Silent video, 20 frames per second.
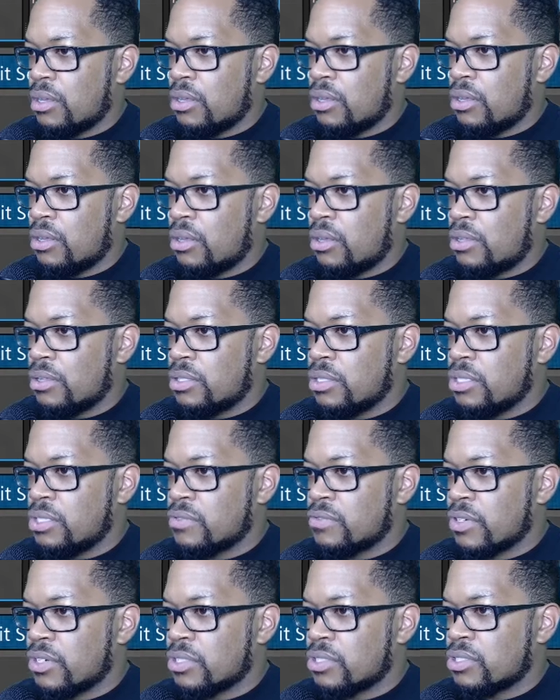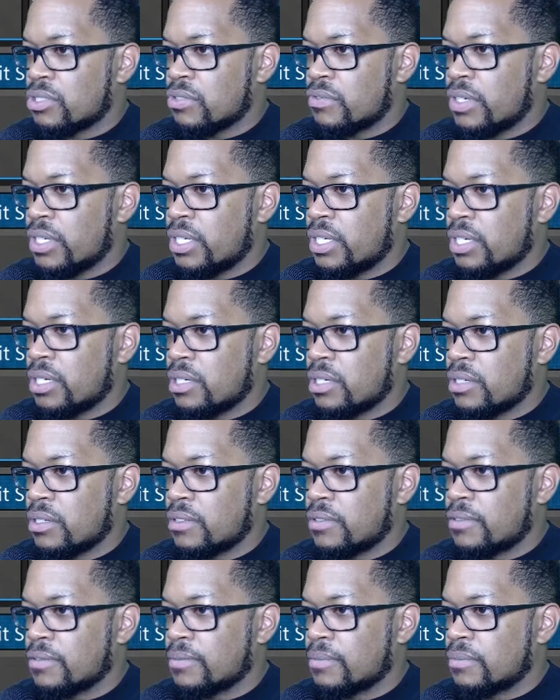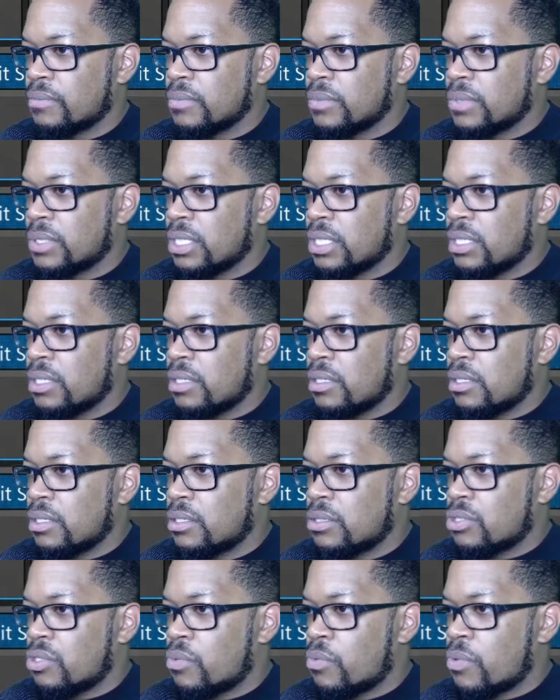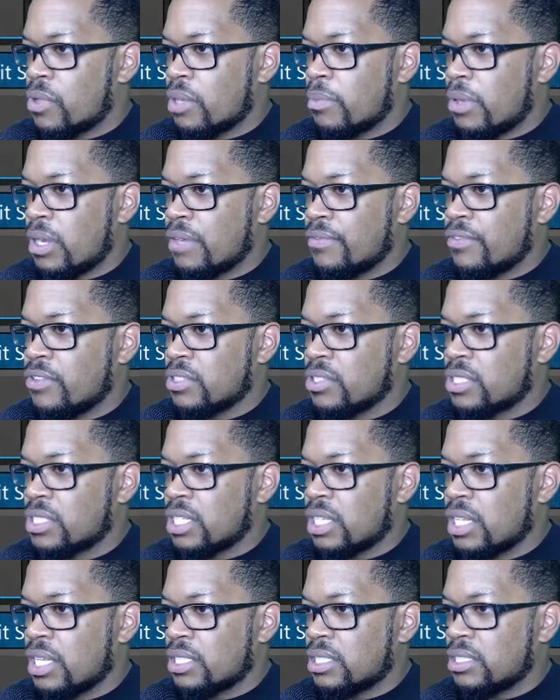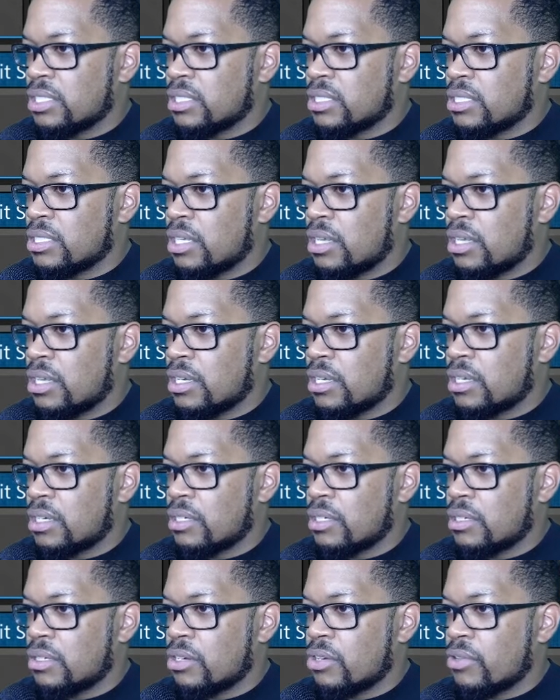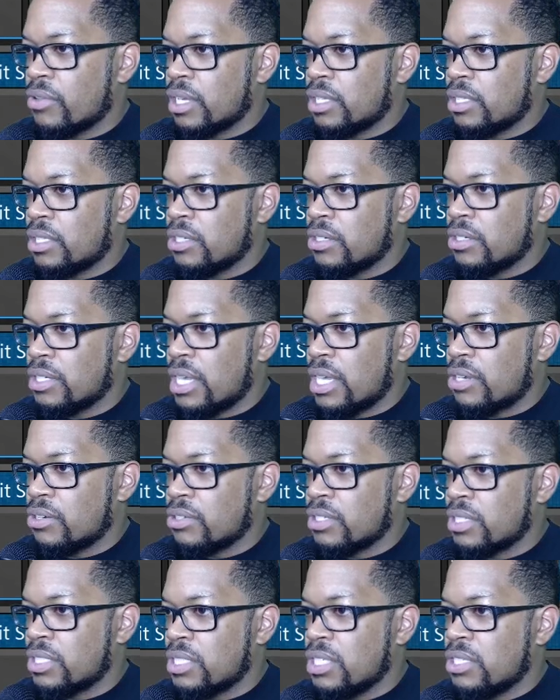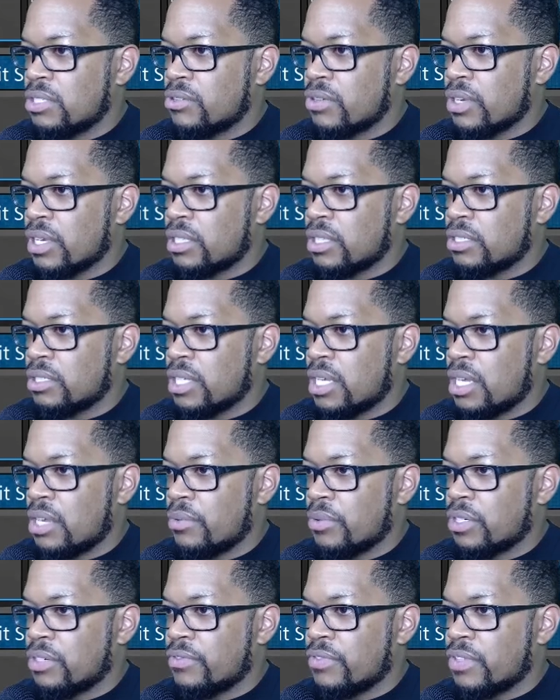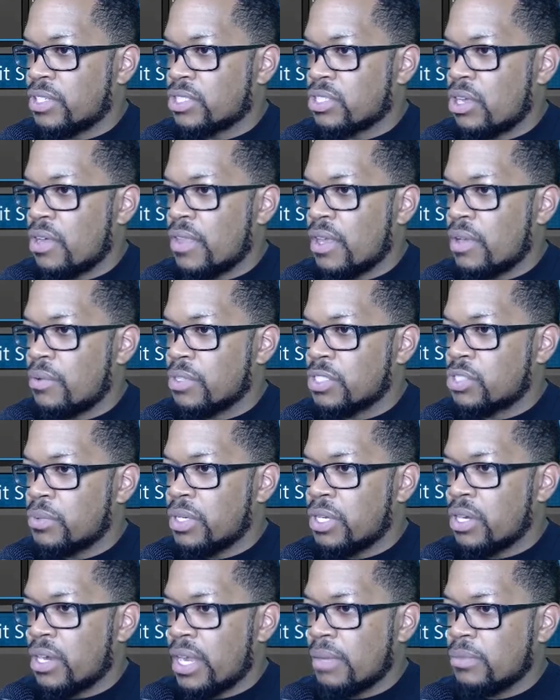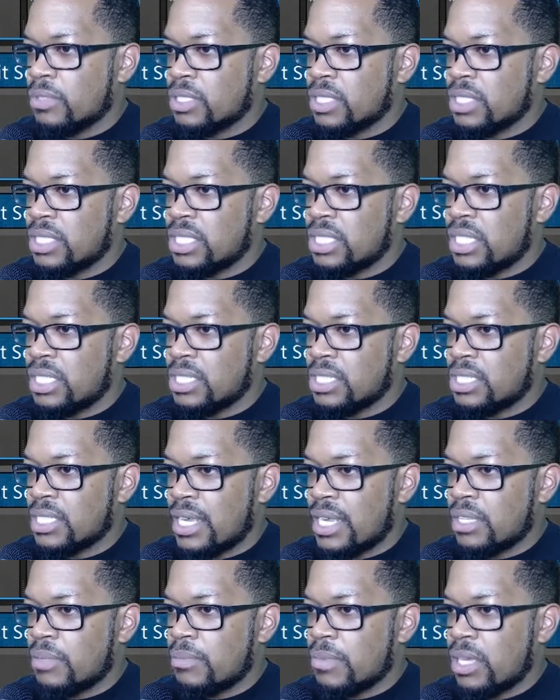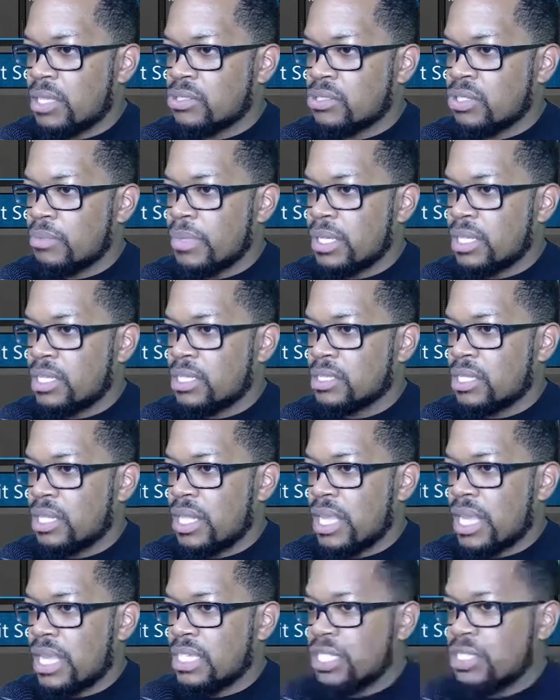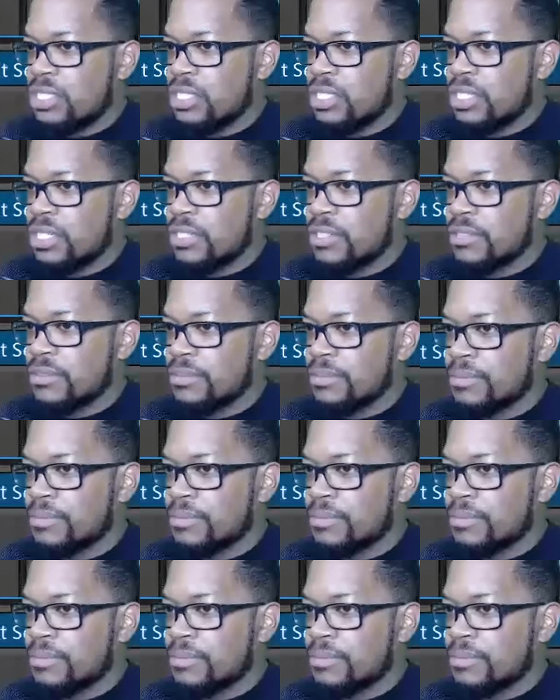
all these verts over here. Don't worry about if you're selecting the tongue correctly or not, or the teeth correctly or not. We're going to fix all that. Once we are able to see inside the mouth, it's going to make things a lot easier.